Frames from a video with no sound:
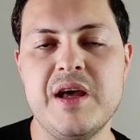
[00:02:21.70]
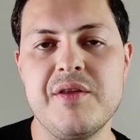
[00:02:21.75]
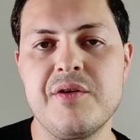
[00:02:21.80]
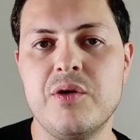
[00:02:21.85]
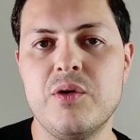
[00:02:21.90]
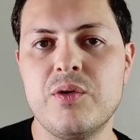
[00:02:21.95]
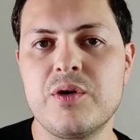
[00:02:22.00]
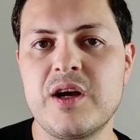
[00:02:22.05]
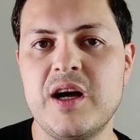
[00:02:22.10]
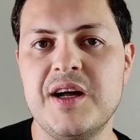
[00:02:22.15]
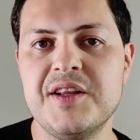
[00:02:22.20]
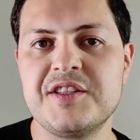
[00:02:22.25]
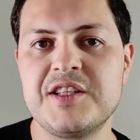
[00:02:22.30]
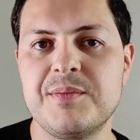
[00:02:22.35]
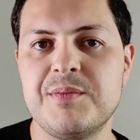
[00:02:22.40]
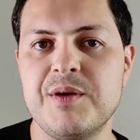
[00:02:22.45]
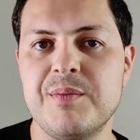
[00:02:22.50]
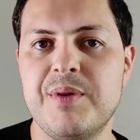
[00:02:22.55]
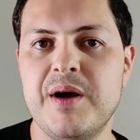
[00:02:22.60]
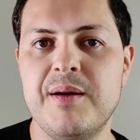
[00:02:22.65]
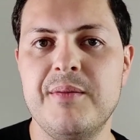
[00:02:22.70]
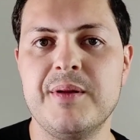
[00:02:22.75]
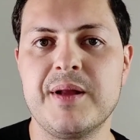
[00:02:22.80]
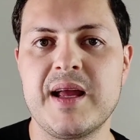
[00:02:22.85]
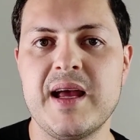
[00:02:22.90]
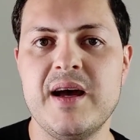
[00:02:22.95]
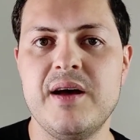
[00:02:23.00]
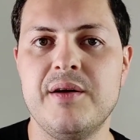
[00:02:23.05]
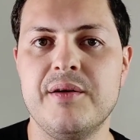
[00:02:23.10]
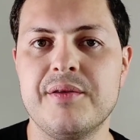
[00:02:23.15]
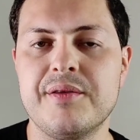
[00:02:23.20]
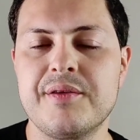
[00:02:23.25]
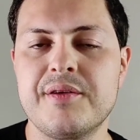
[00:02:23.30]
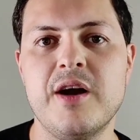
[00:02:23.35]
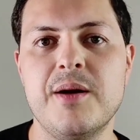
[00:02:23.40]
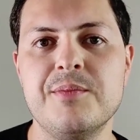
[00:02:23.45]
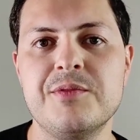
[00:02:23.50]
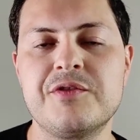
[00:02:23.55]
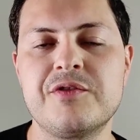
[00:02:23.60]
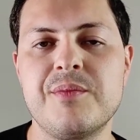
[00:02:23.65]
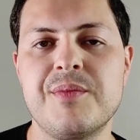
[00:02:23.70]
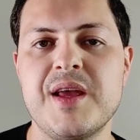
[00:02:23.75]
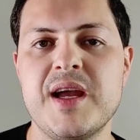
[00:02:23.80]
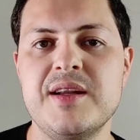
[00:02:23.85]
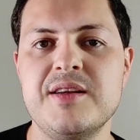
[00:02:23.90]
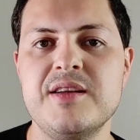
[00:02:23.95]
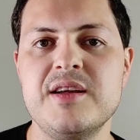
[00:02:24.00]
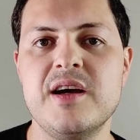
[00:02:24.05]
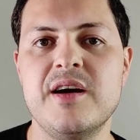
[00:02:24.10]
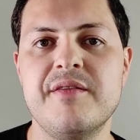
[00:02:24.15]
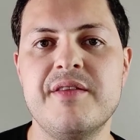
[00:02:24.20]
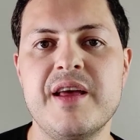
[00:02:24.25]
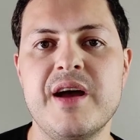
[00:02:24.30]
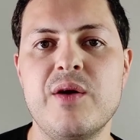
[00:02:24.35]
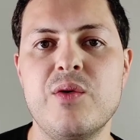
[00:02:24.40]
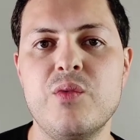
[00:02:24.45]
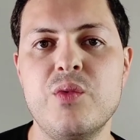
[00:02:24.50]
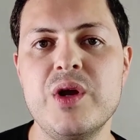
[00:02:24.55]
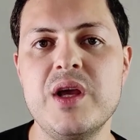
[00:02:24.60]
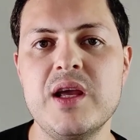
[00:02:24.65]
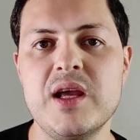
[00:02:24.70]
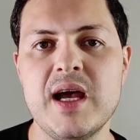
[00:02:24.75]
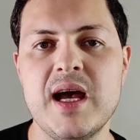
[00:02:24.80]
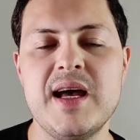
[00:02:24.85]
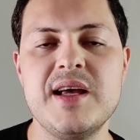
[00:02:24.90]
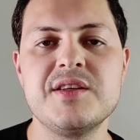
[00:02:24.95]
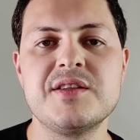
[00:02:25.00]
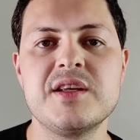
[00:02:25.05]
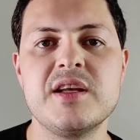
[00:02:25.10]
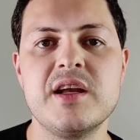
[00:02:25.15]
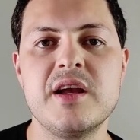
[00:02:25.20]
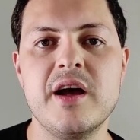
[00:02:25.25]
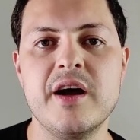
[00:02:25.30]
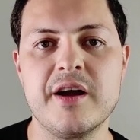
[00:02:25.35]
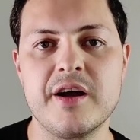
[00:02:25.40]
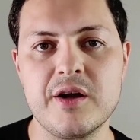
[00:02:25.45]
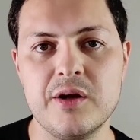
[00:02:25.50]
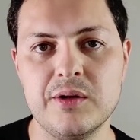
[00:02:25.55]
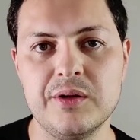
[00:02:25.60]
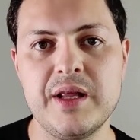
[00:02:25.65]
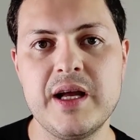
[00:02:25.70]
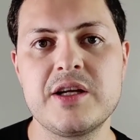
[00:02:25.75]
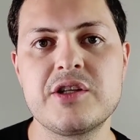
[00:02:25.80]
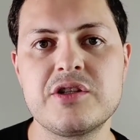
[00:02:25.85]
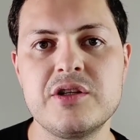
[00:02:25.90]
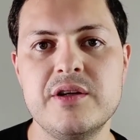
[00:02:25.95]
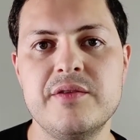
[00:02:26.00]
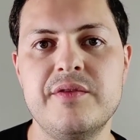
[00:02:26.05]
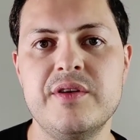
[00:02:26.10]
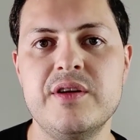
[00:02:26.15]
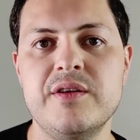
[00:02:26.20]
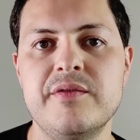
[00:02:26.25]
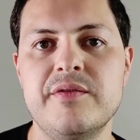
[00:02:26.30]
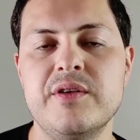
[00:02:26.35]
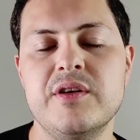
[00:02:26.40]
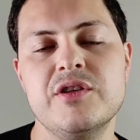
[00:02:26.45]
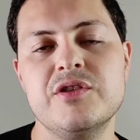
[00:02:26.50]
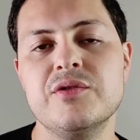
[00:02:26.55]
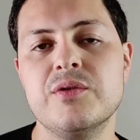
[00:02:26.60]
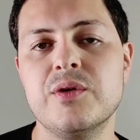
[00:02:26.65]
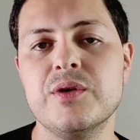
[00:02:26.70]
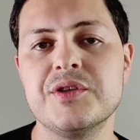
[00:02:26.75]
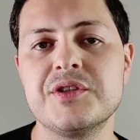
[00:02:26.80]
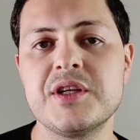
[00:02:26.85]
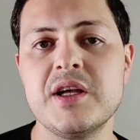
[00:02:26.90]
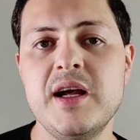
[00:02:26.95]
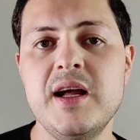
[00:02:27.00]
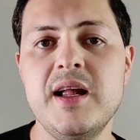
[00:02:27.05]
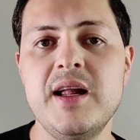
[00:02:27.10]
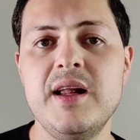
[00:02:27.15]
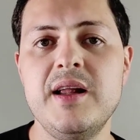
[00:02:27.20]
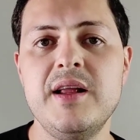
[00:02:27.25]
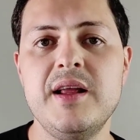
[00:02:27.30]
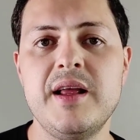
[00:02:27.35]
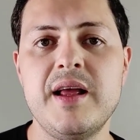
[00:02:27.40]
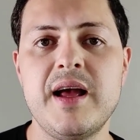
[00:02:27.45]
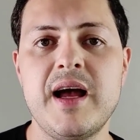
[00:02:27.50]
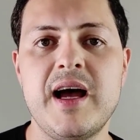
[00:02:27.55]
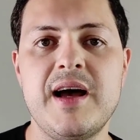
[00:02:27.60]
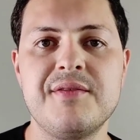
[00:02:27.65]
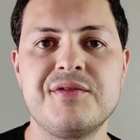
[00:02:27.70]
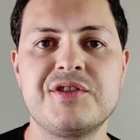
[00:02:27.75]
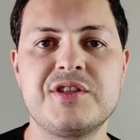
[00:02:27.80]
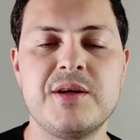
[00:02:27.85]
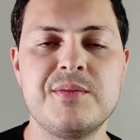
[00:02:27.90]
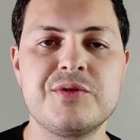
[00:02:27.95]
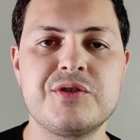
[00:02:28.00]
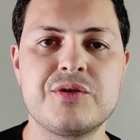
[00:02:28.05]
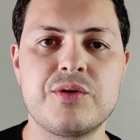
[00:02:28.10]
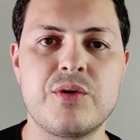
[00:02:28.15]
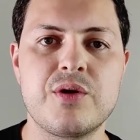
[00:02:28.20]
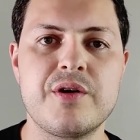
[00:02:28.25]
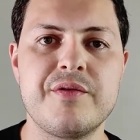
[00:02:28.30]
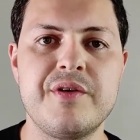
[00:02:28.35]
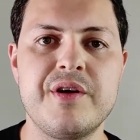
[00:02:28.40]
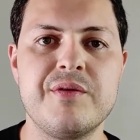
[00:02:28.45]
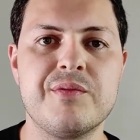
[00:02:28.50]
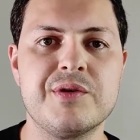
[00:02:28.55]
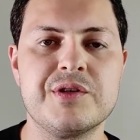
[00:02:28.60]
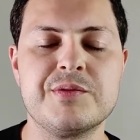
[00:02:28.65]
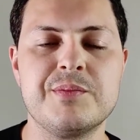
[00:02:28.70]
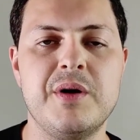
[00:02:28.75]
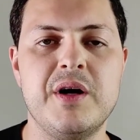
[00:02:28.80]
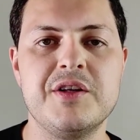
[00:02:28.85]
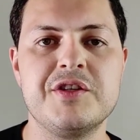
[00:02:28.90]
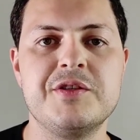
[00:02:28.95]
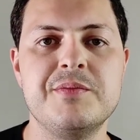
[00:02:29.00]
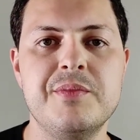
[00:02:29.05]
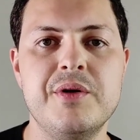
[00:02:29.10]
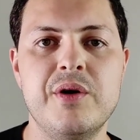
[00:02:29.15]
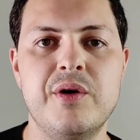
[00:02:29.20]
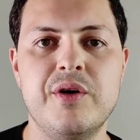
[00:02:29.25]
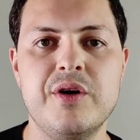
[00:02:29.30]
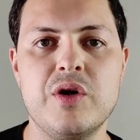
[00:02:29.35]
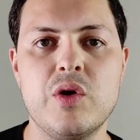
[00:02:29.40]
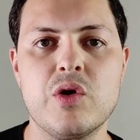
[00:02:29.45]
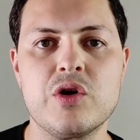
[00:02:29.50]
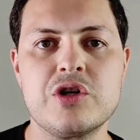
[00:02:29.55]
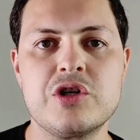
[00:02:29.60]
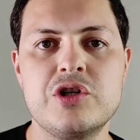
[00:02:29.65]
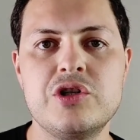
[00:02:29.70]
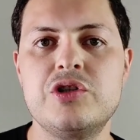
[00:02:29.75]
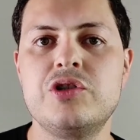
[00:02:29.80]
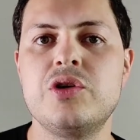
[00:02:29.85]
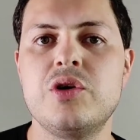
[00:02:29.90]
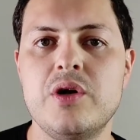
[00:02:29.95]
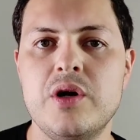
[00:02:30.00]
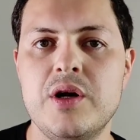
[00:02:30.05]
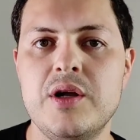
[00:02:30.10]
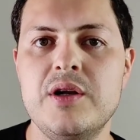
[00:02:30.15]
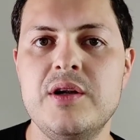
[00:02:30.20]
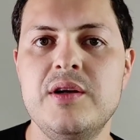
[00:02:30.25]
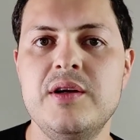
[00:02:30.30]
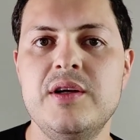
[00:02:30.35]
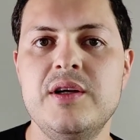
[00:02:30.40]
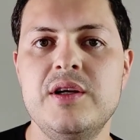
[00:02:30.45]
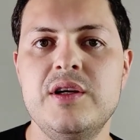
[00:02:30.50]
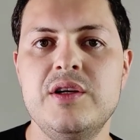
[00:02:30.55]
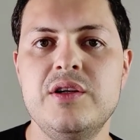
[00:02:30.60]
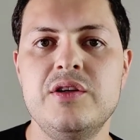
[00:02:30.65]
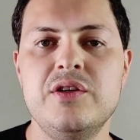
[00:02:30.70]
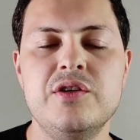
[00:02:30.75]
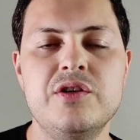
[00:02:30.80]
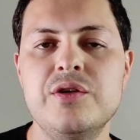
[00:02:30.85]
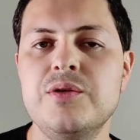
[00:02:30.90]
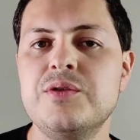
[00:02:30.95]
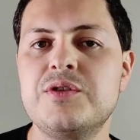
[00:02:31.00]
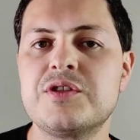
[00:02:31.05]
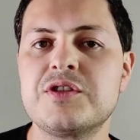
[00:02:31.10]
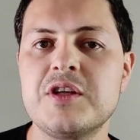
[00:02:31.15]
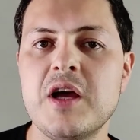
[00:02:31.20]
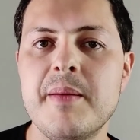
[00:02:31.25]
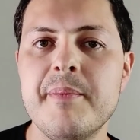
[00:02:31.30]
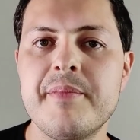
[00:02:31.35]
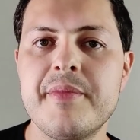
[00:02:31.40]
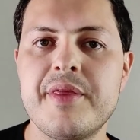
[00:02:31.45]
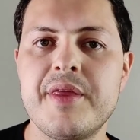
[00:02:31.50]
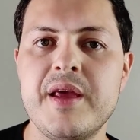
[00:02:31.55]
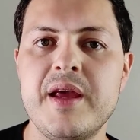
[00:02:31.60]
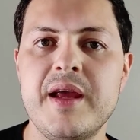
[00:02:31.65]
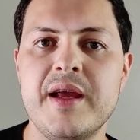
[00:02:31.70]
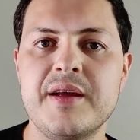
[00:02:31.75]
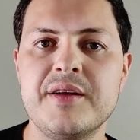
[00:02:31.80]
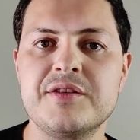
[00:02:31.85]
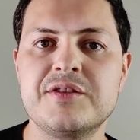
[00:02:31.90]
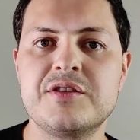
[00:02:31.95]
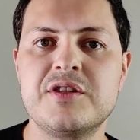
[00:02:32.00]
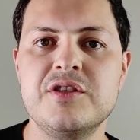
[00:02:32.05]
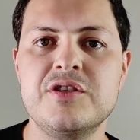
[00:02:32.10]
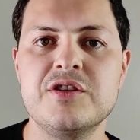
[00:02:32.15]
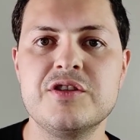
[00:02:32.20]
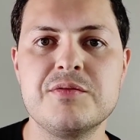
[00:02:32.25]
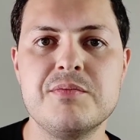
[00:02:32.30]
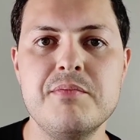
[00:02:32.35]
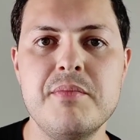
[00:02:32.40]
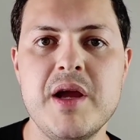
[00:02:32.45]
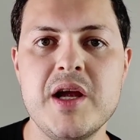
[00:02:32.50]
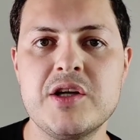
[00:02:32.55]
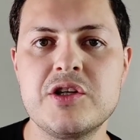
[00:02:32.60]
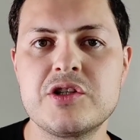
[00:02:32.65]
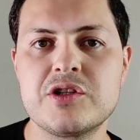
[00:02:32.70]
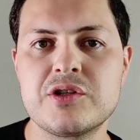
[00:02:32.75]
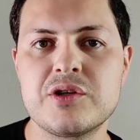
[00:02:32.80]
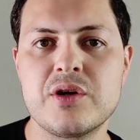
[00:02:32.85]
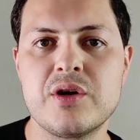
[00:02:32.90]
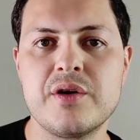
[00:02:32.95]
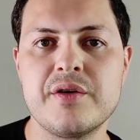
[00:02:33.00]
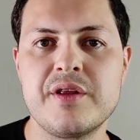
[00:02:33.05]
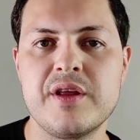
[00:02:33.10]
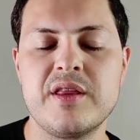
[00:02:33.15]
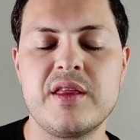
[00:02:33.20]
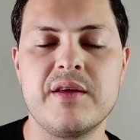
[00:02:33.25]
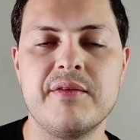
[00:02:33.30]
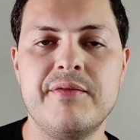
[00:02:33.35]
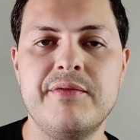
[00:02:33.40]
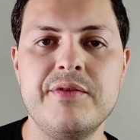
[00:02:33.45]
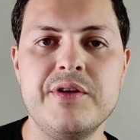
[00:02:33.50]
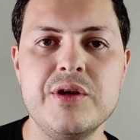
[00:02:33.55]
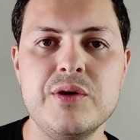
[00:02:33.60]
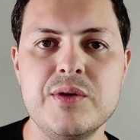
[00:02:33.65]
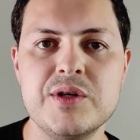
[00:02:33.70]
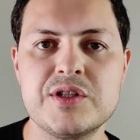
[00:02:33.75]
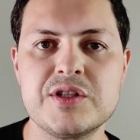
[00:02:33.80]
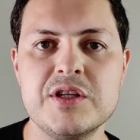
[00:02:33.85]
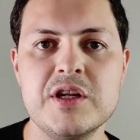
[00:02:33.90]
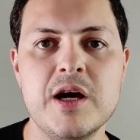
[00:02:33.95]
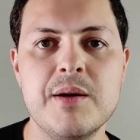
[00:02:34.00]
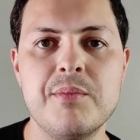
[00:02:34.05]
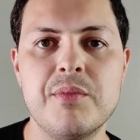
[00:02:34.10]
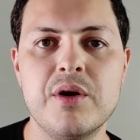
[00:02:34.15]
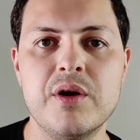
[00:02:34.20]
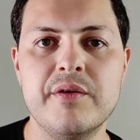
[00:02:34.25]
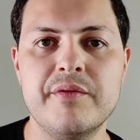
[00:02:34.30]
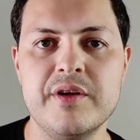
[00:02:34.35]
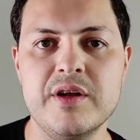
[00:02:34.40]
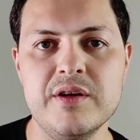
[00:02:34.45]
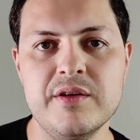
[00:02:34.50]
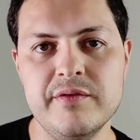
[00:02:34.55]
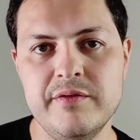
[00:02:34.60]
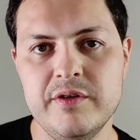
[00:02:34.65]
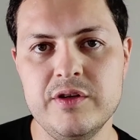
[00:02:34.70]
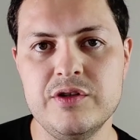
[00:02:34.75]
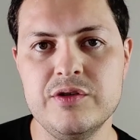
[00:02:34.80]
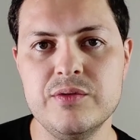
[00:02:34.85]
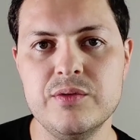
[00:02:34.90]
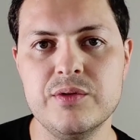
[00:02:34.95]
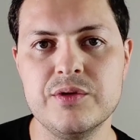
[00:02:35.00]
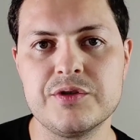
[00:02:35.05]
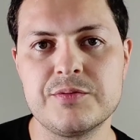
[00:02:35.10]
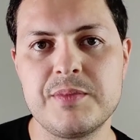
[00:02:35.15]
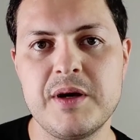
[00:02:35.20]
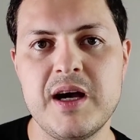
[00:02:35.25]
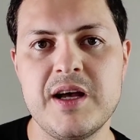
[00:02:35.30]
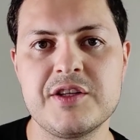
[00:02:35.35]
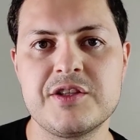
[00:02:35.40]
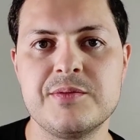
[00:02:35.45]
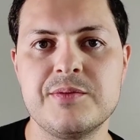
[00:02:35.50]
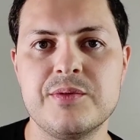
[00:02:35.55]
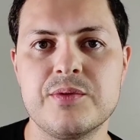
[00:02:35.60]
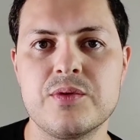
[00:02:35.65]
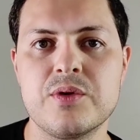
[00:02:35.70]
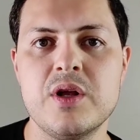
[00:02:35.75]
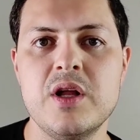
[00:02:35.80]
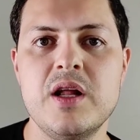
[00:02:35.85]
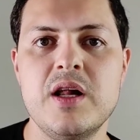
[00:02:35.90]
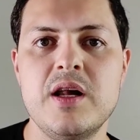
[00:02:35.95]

the whole concept of public health comes from the idea that we, as a collection of individuals, have some sort of a responsibility or should do some things to just make sure that the fewest number of individuals possible